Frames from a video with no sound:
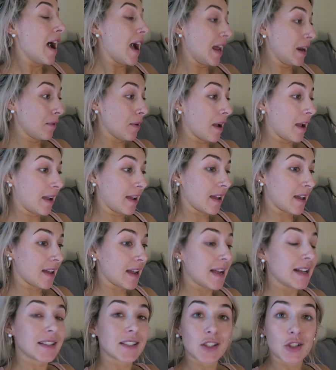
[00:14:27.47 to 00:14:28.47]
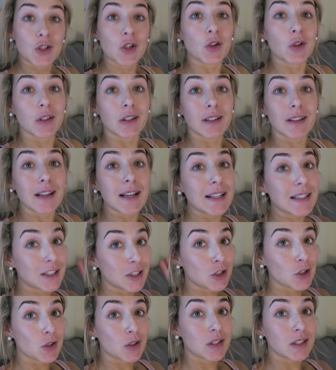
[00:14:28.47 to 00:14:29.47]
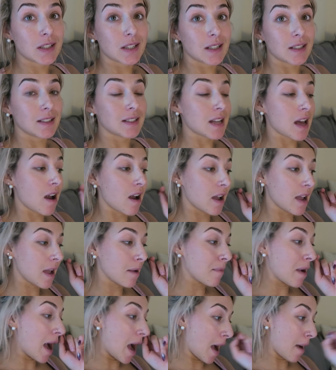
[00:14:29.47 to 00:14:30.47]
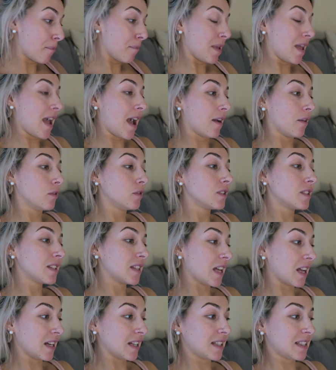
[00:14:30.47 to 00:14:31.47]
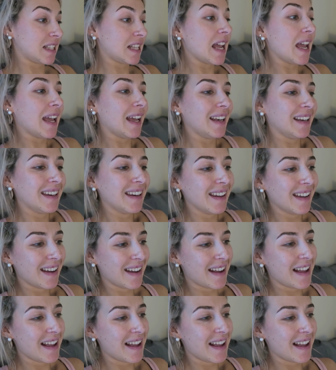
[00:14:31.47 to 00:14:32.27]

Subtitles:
Anyway, it's done. It's dusted. I am happy out that it's in.